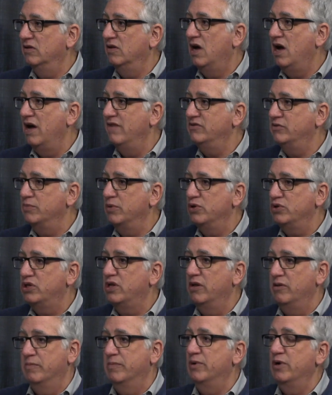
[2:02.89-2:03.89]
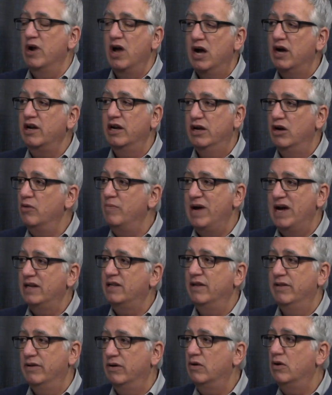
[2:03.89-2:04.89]
lives. Most of them are not gonna go back
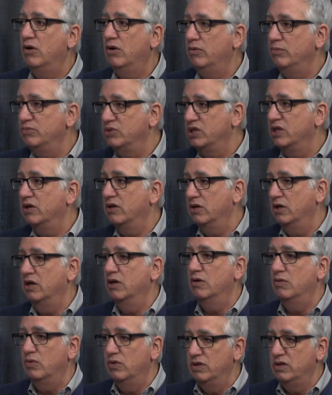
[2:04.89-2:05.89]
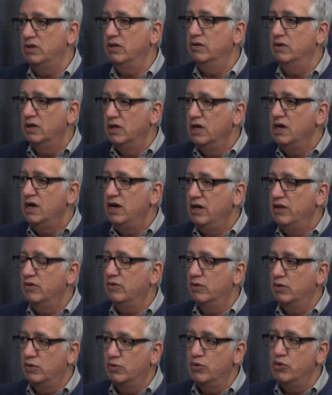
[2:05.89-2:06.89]
to their homes. They're gonna go into
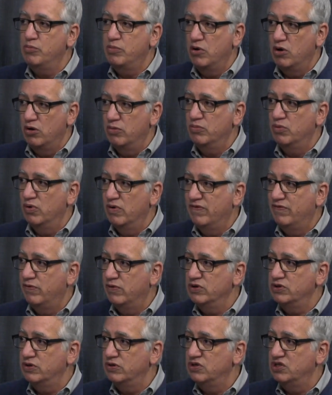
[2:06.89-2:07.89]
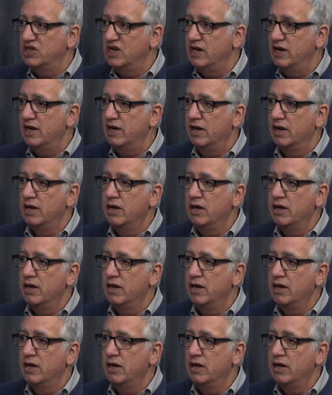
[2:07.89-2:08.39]
either a group home or a foster setting.